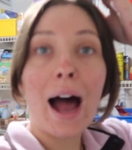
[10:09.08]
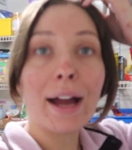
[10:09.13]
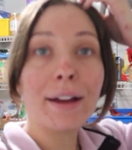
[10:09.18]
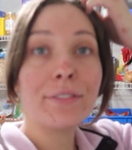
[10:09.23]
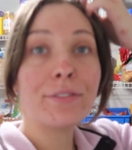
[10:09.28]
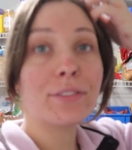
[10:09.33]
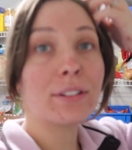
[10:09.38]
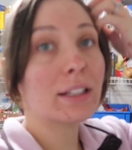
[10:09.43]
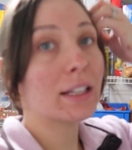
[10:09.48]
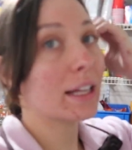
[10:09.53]
I
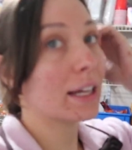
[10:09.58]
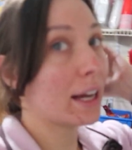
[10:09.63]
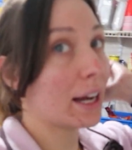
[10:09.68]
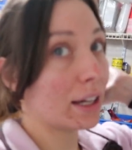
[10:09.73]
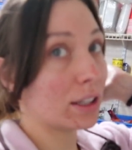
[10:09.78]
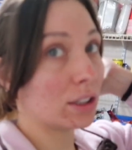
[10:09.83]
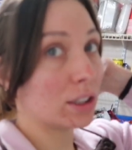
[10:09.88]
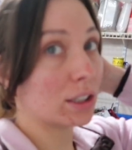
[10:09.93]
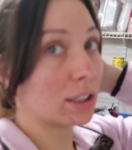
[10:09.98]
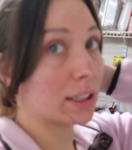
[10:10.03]
feel like
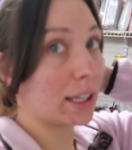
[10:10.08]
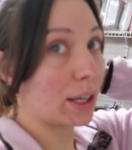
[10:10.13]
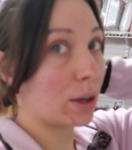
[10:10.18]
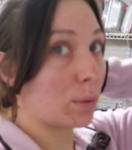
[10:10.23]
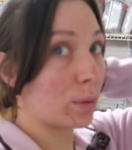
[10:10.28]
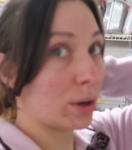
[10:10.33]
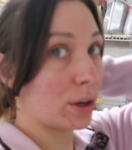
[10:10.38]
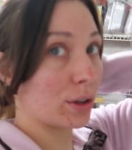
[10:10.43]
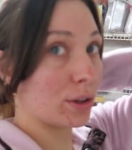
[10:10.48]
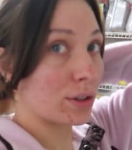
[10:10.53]
I look like
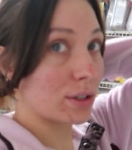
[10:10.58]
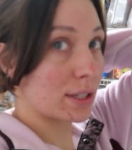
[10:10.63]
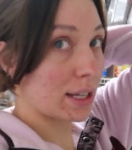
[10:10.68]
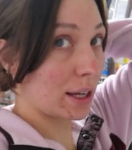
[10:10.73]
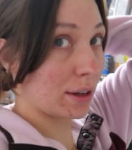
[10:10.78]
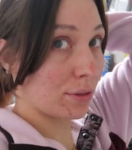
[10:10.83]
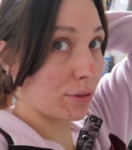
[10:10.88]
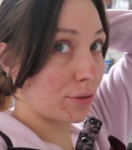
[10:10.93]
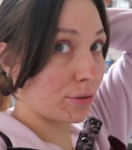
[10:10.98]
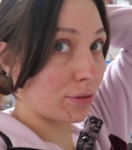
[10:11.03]
one of those
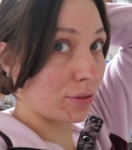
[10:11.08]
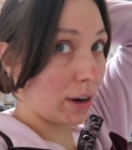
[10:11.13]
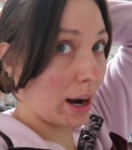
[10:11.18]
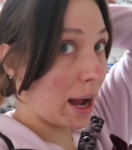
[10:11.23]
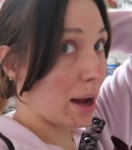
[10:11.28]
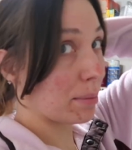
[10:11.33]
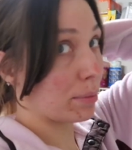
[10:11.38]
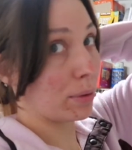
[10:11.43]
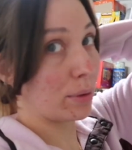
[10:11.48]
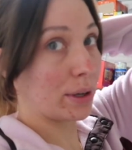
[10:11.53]
like
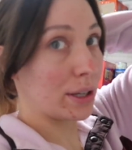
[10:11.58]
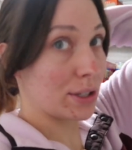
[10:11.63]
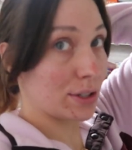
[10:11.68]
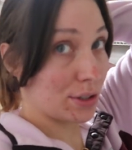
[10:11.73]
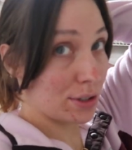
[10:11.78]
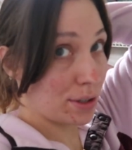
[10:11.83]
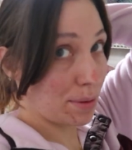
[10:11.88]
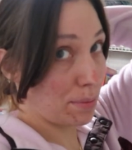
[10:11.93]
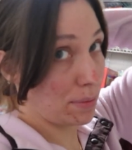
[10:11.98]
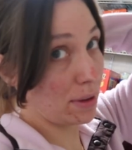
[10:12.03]
frat boys
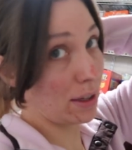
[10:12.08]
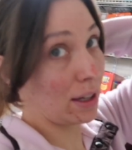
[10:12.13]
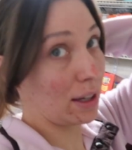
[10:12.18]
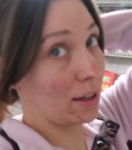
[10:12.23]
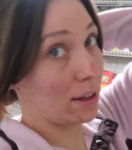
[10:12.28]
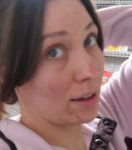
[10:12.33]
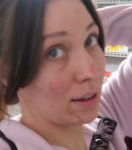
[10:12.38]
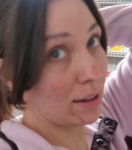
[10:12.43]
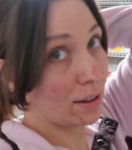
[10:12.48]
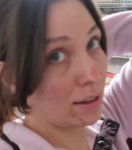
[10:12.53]
or
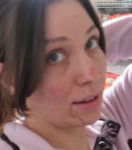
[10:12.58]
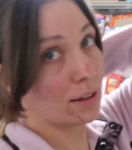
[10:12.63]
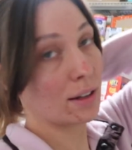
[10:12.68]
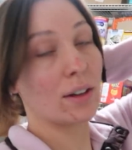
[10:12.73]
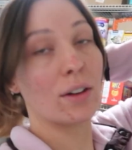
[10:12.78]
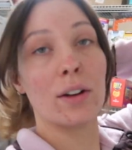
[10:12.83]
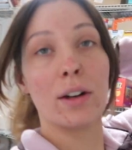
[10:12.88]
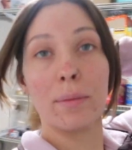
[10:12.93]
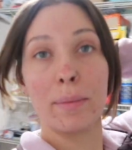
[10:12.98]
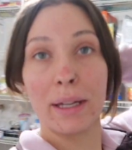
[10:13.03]
something.
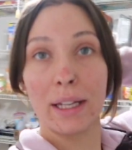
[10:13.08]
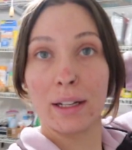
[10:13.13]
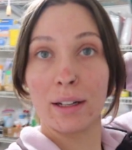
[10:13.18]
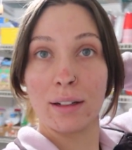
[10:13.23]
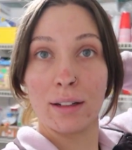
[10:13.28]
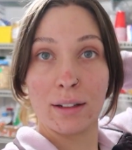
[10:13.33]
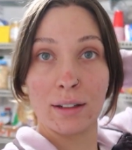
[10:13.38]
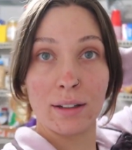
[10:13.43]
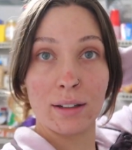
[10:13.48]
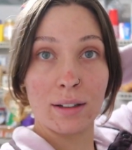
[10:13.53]
You know what I mean?
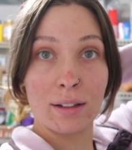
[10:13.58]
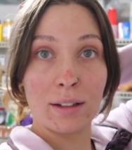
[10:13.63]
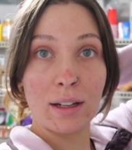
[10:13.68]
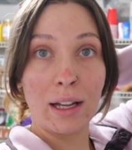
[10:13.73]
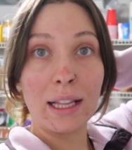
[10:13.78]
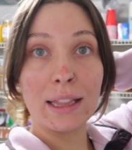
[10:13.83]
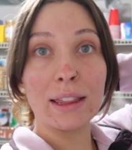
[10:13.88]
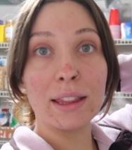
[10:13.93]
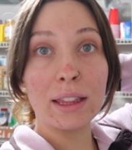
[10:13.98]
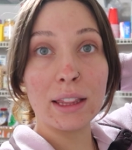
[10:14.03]

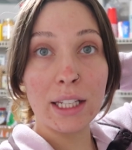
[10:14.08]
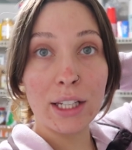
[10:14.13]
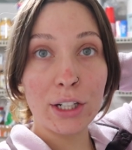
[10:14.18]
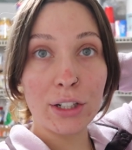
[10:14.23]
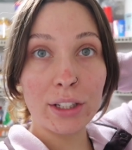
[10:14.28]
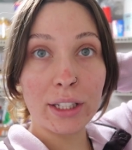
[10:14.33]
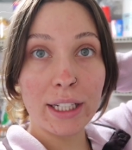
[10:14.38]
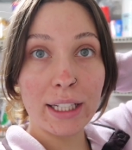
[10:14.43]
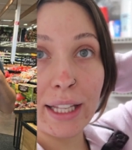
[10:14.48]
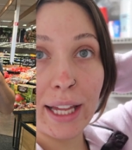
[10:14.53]

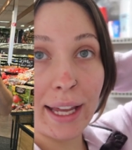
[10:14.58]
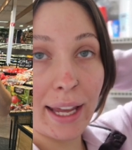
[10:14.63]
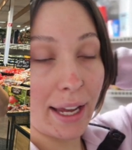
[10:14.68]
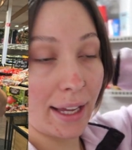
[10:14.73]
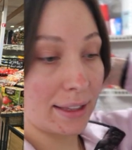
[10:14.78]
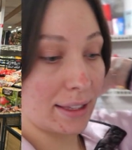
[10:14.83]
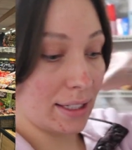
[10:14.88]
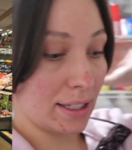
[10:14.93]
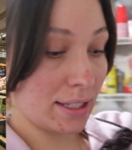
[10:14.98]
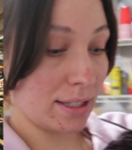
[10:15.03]
Literally like
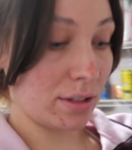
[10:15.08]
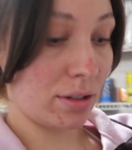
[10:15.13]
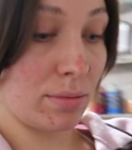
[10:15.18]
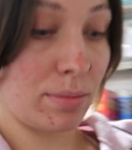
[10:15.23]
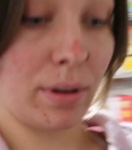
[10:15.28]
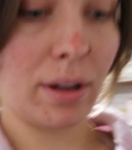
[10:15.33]
Anthony's little